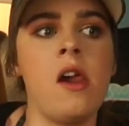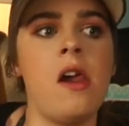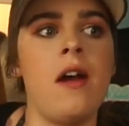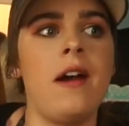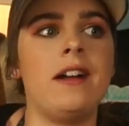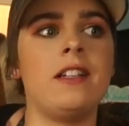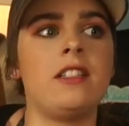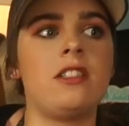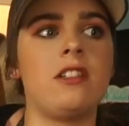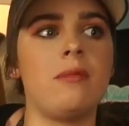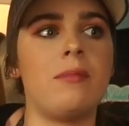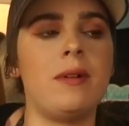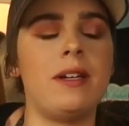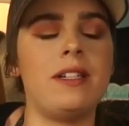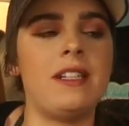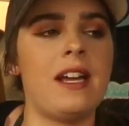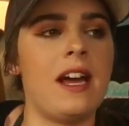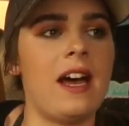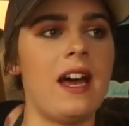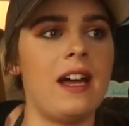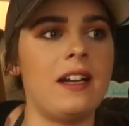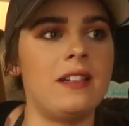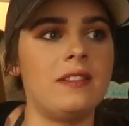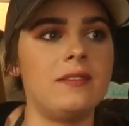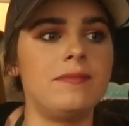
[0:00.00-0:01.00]
And so my
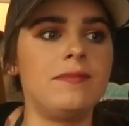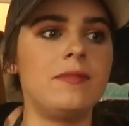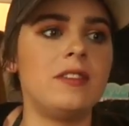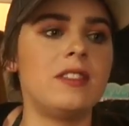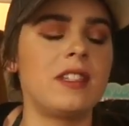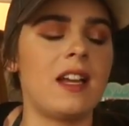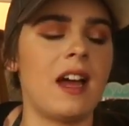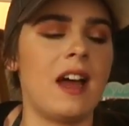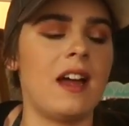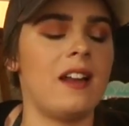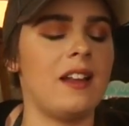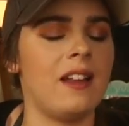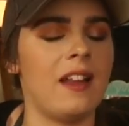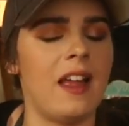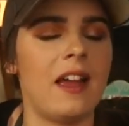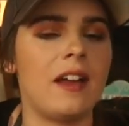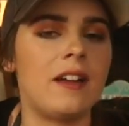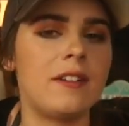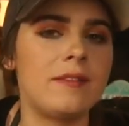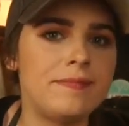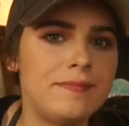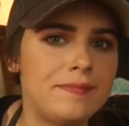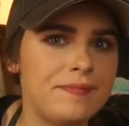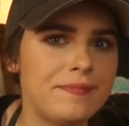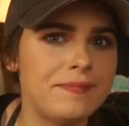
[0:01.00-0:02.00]
dad was kind of
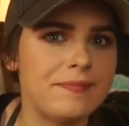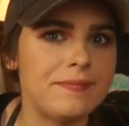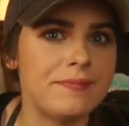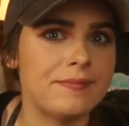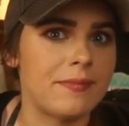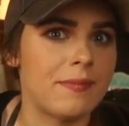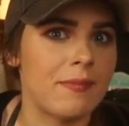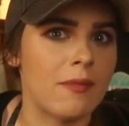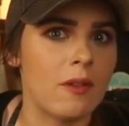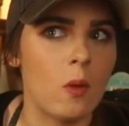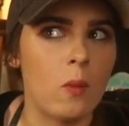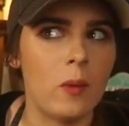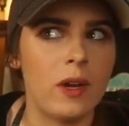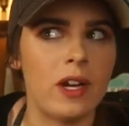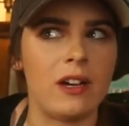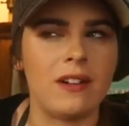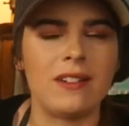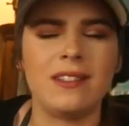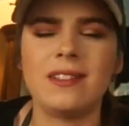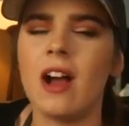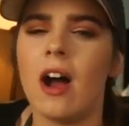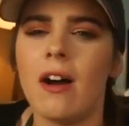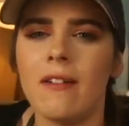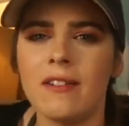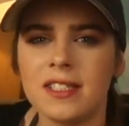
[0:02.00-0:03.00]
like,
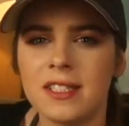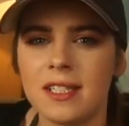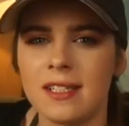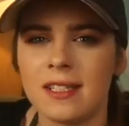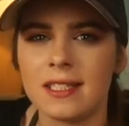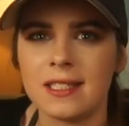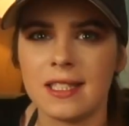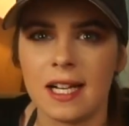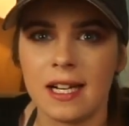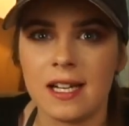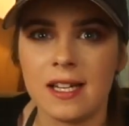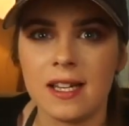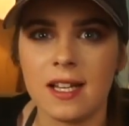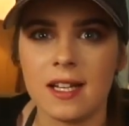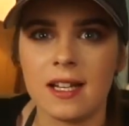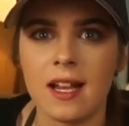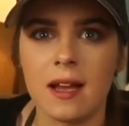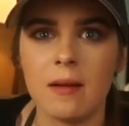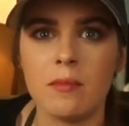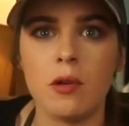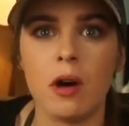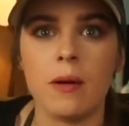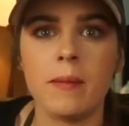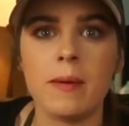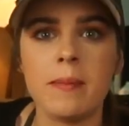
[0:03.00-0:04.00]
weird. Obviously didn't say anything in
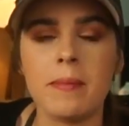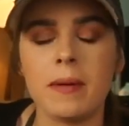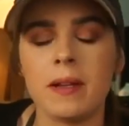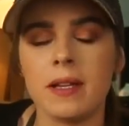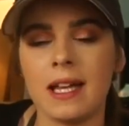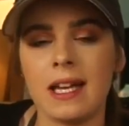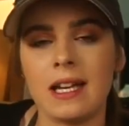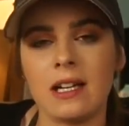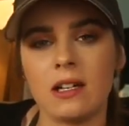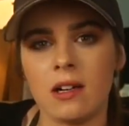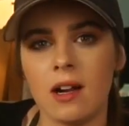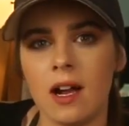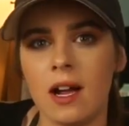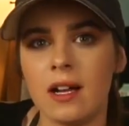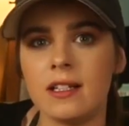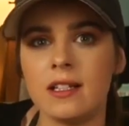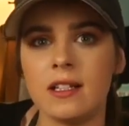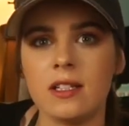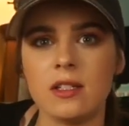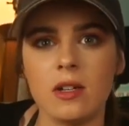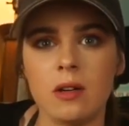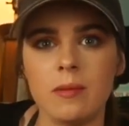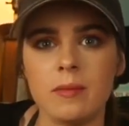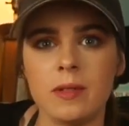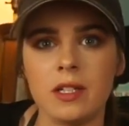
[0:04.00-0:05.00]
that moment, but later on he
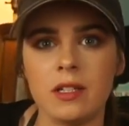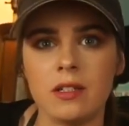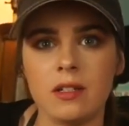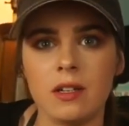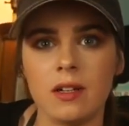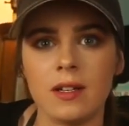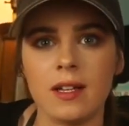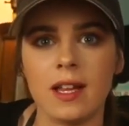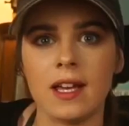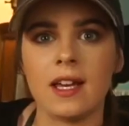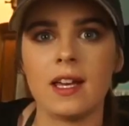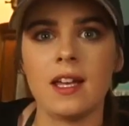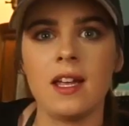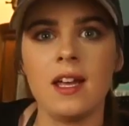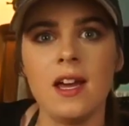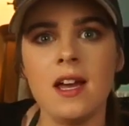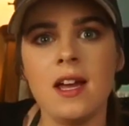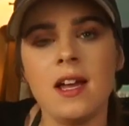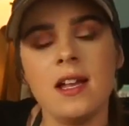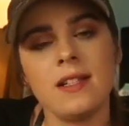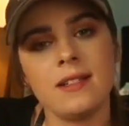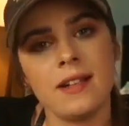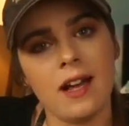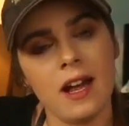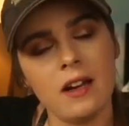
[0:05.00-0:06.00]
told me, you know, like,
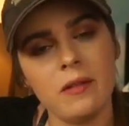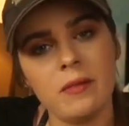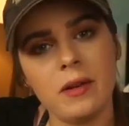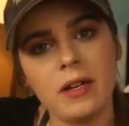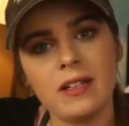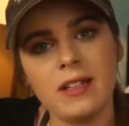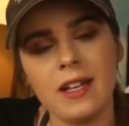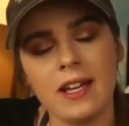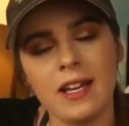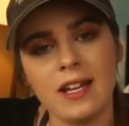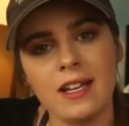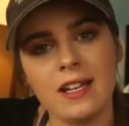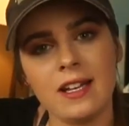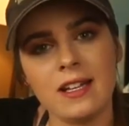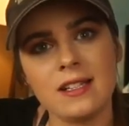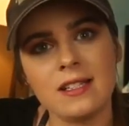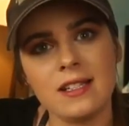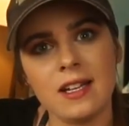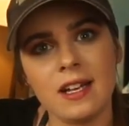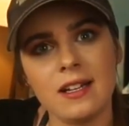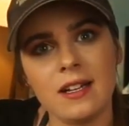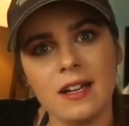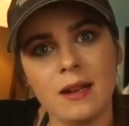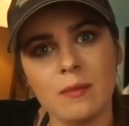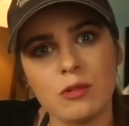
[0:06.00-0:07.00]
it's kind of weird that he didn't
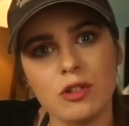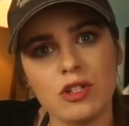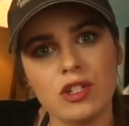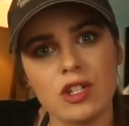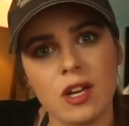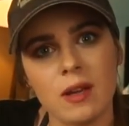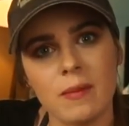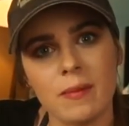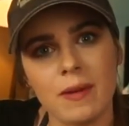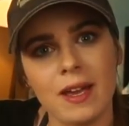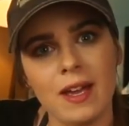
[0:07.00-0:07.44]
stand up to shake my